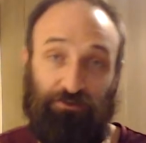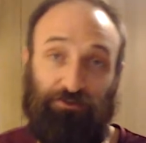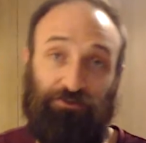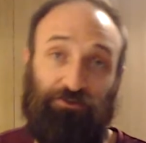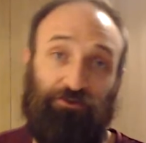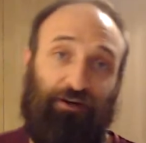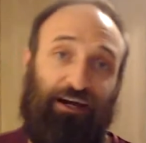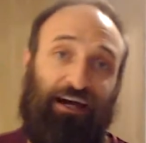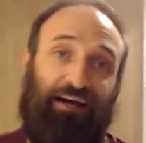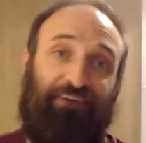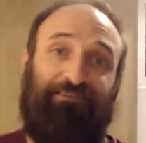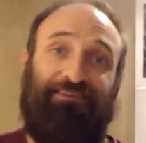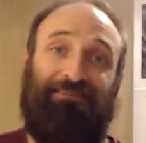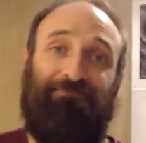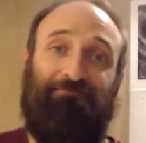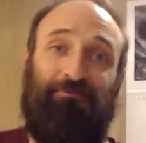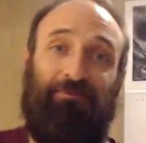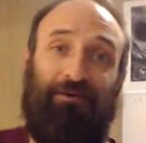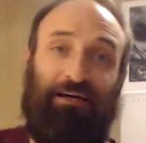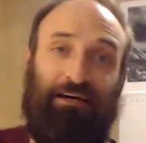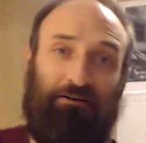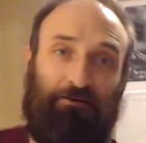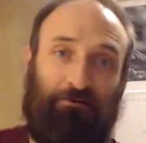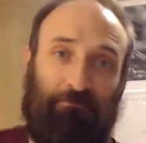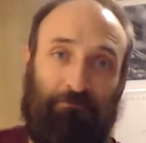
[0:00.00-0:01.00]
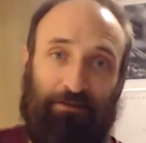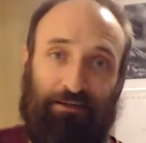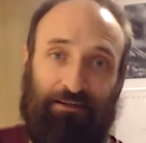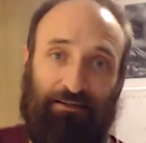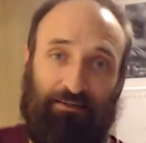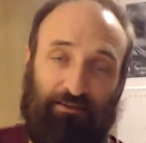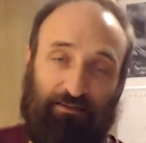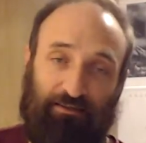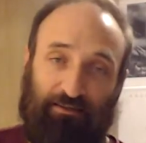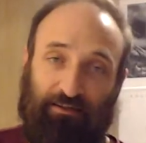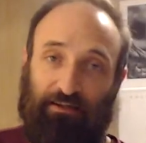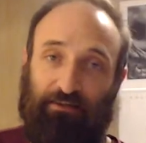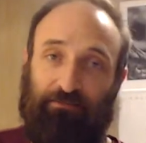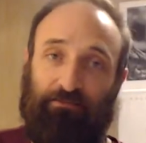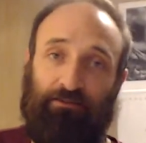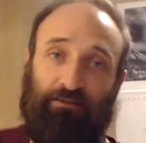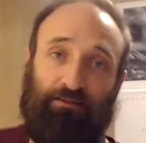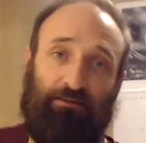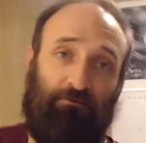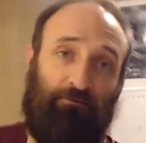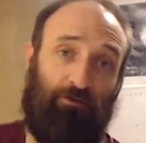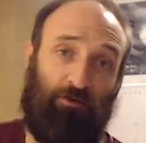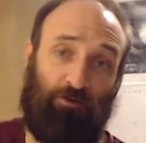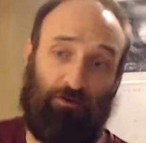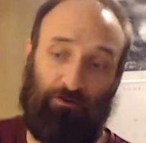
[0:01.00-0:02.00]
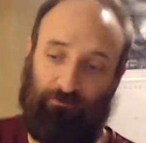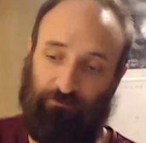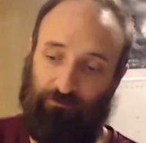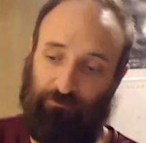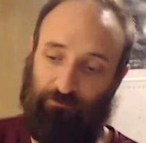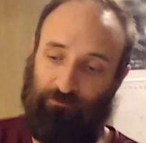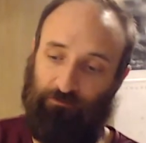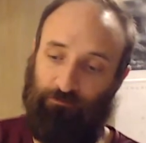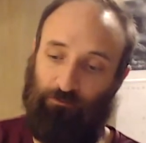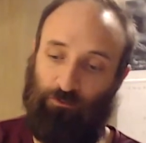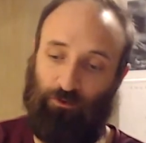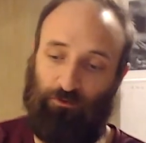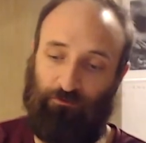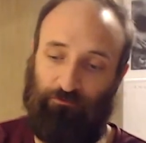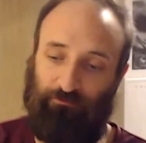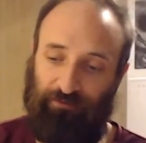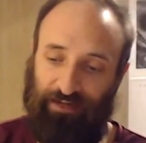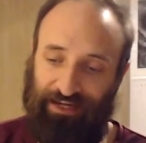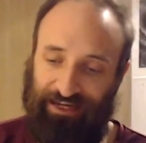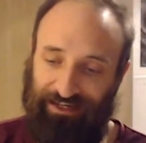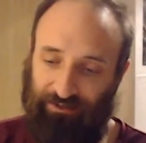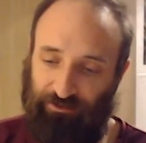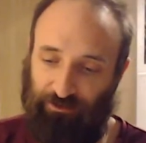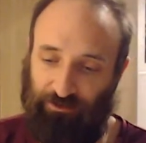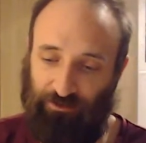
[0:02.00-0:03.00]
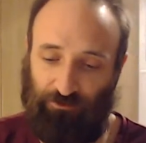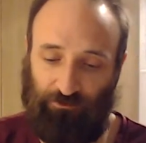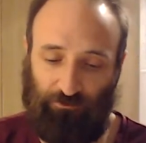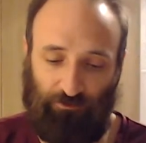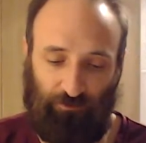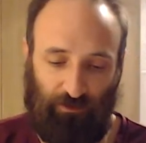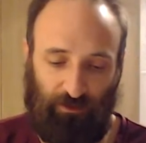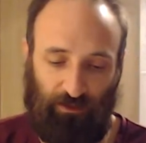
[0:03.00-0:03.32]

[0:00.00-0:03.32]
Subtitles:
So having better pieces, having the more value,